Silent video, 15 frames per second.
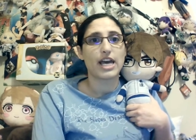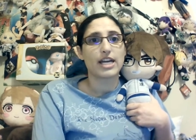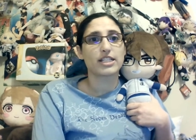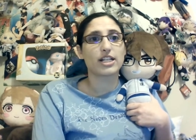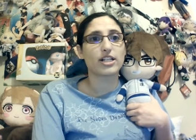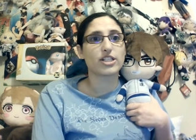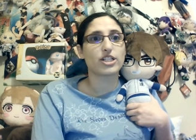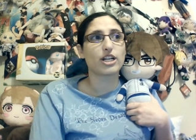
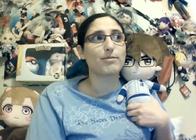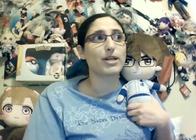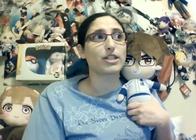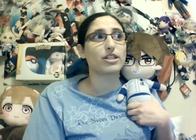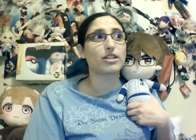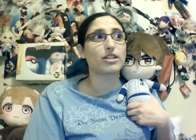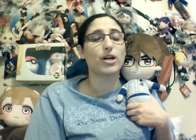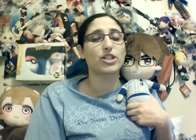Terajima,
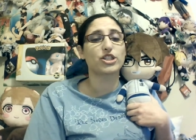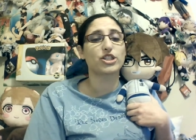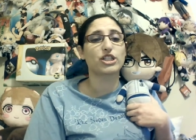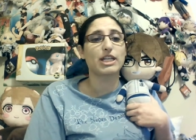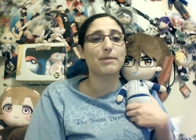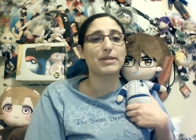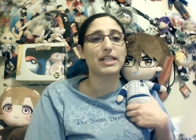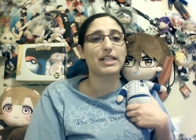you are
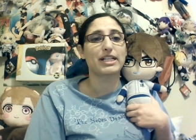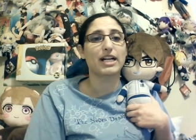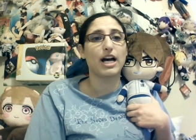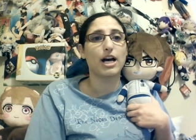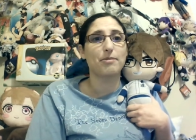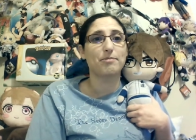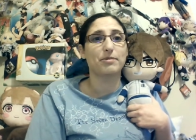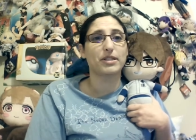stepping it
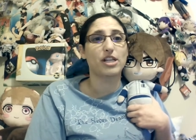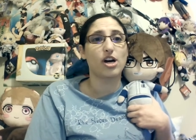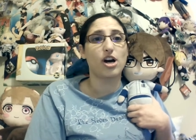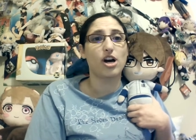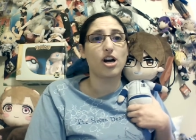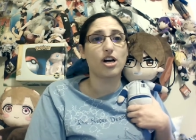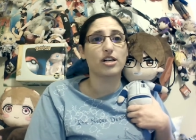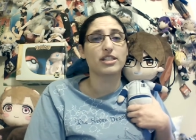up with the art.